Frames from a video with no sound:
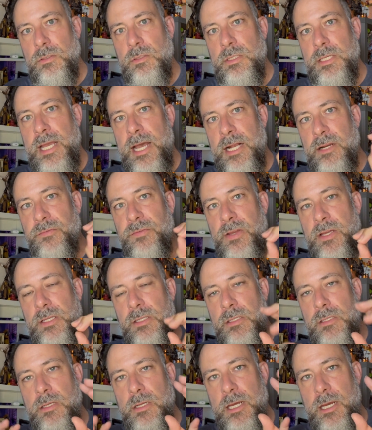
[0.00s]

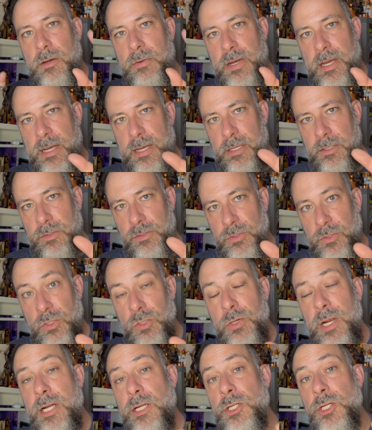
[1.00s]
Yakface now has The
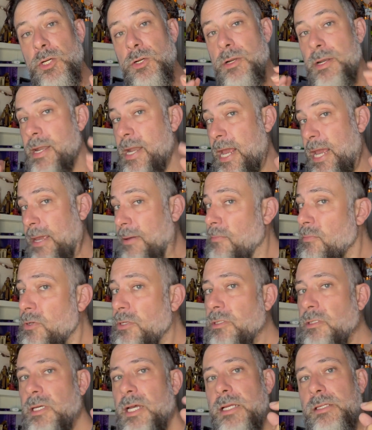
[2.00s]
Stranger named
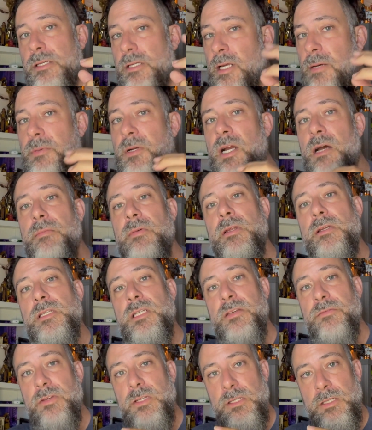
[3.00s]
as an upcoming
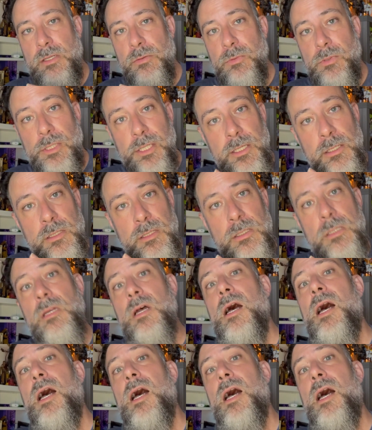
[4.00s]
TVC release.